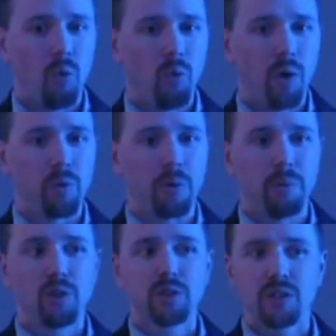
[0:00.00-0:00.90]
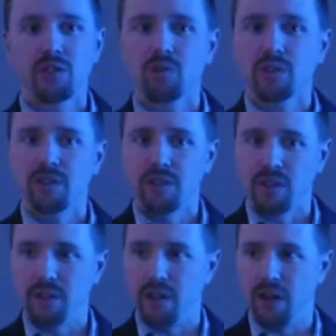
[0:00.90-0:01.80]
What we're most interested
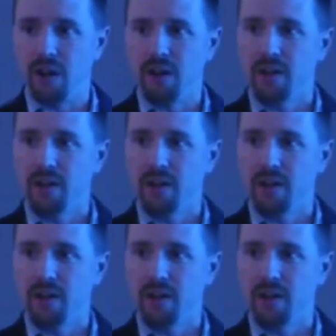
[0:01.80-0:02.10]
in there